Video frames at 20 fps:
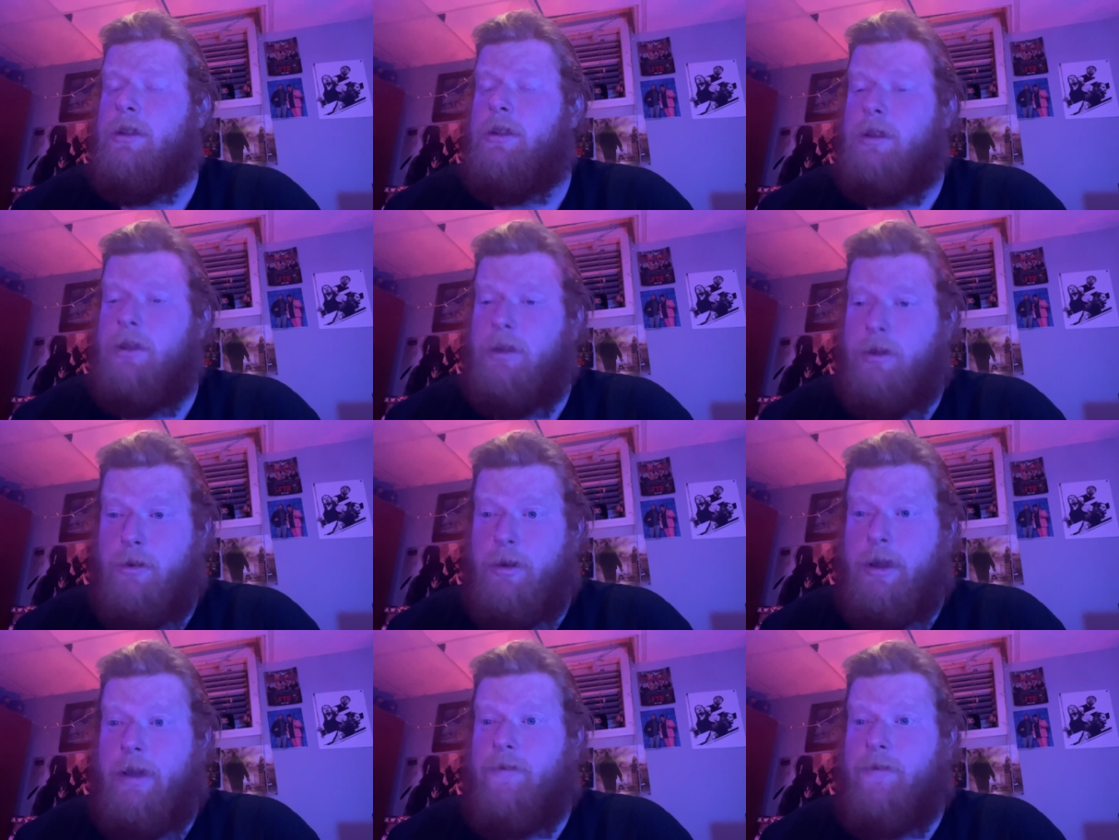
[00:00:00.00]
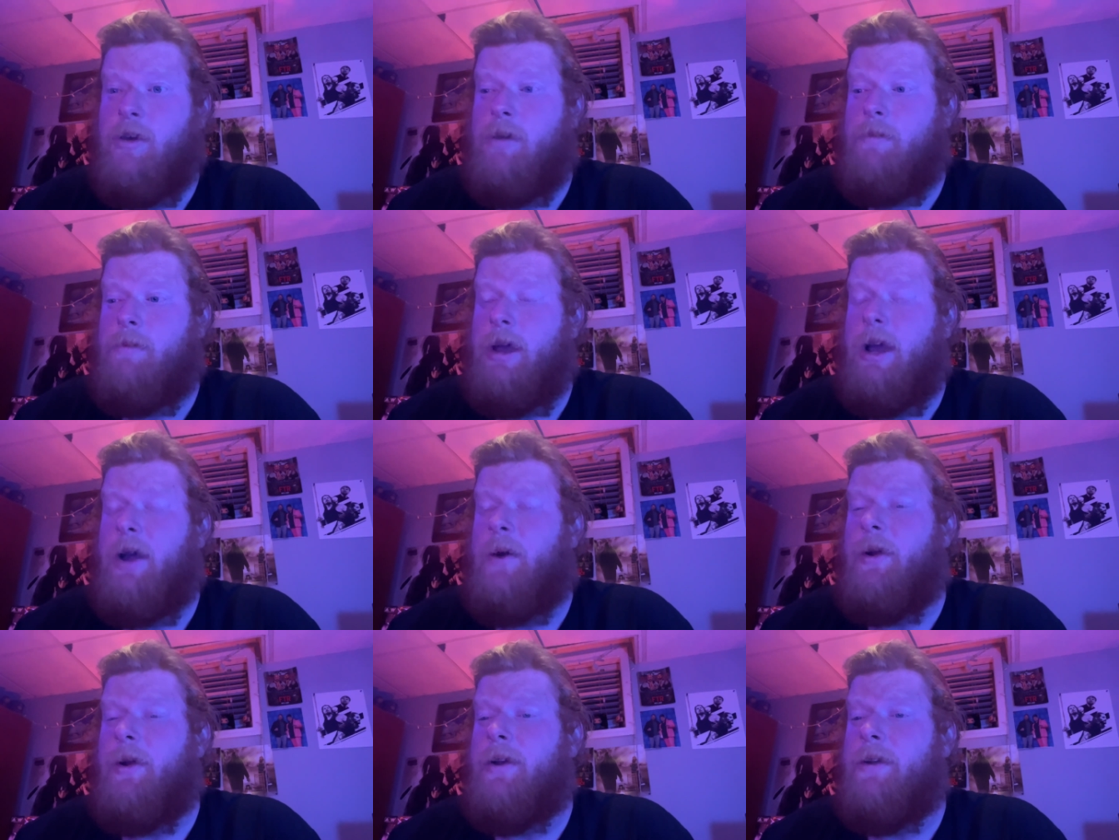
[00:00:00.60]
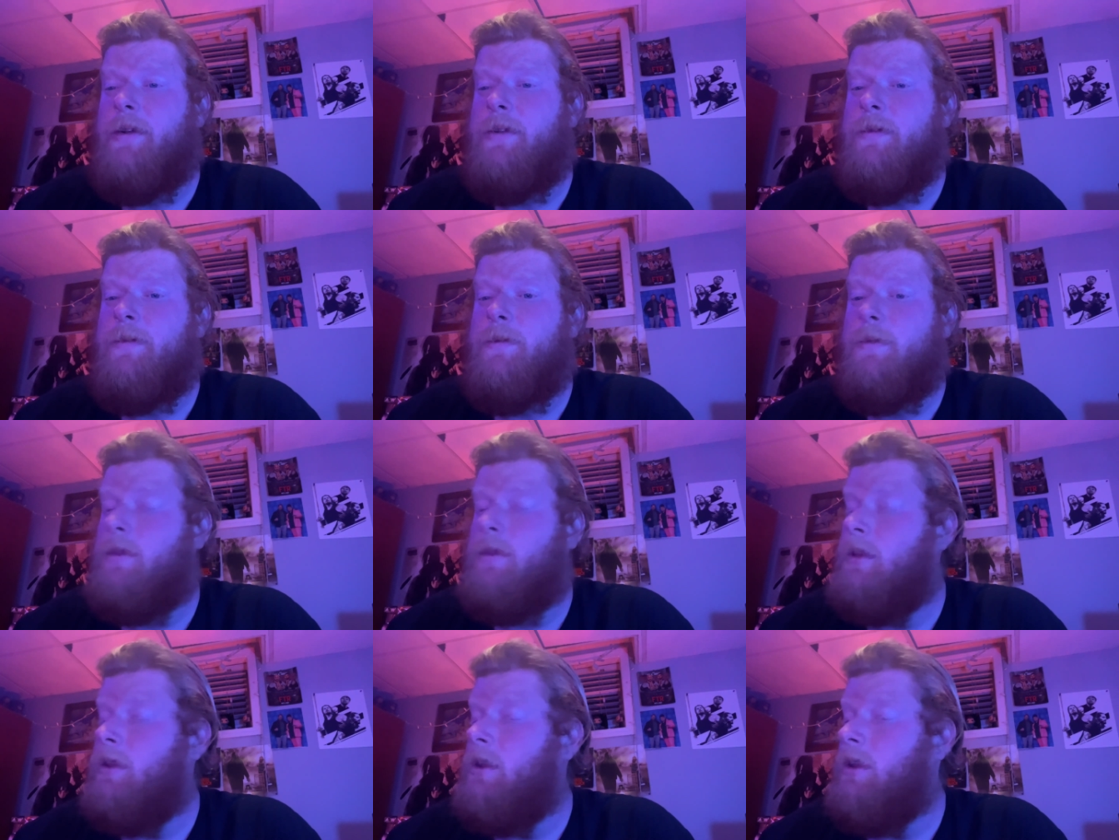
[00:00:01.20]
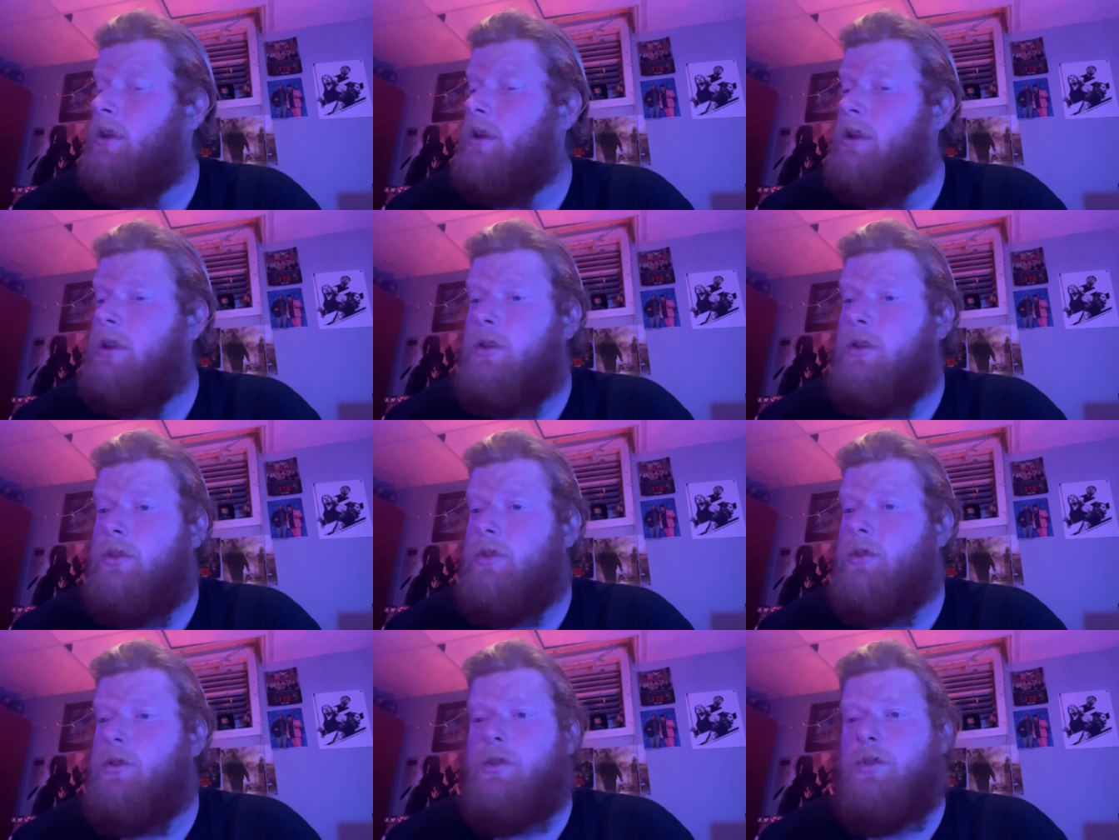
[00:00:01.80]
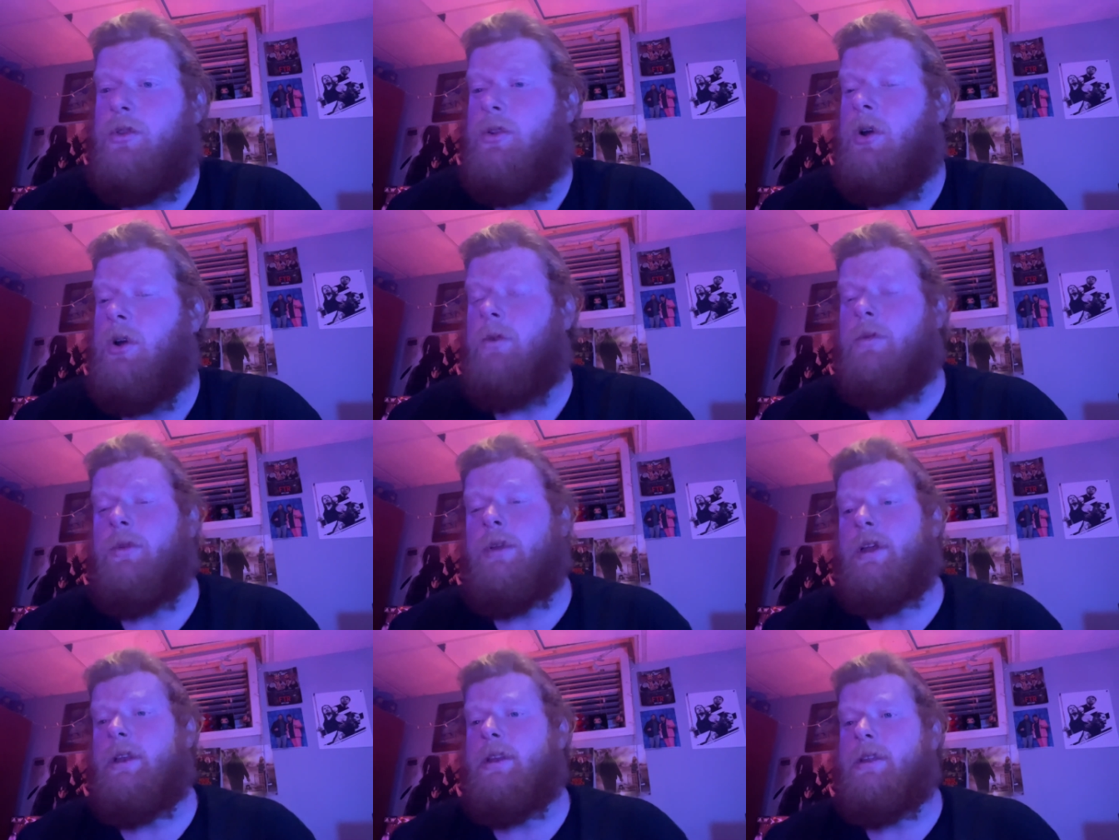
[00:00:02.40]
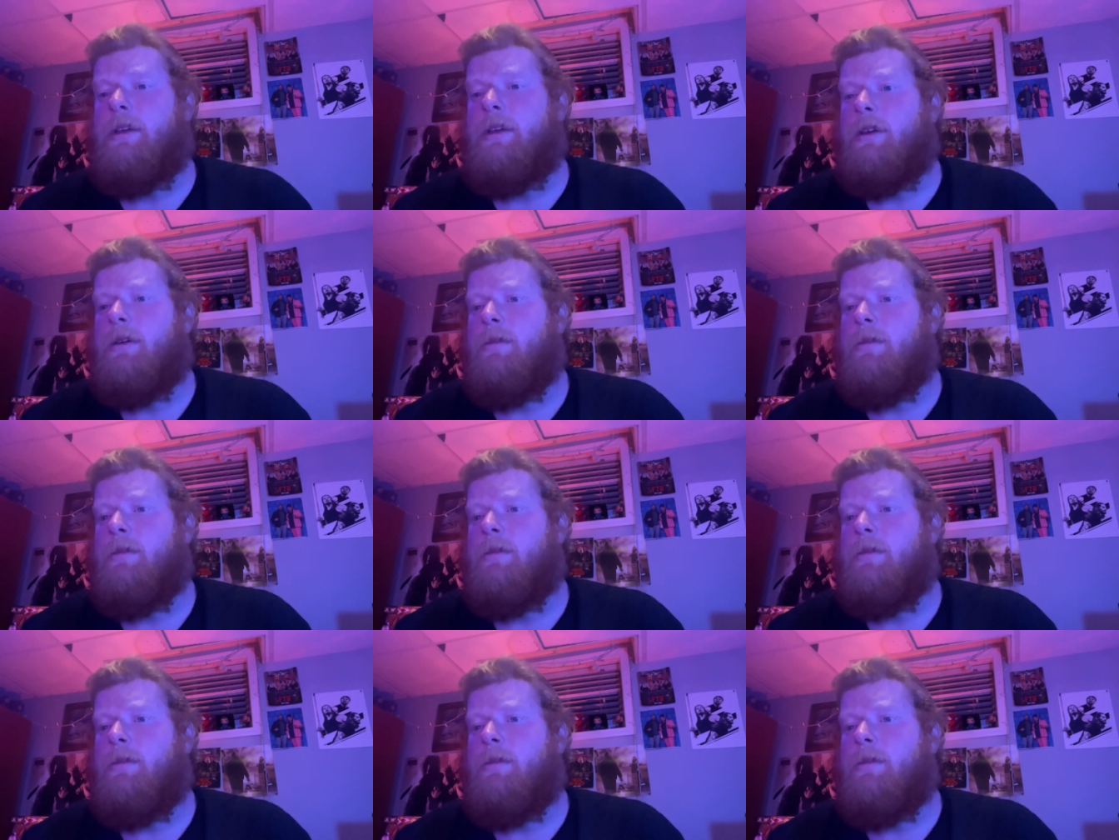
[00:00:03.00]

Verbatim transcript: You have that power. Don't let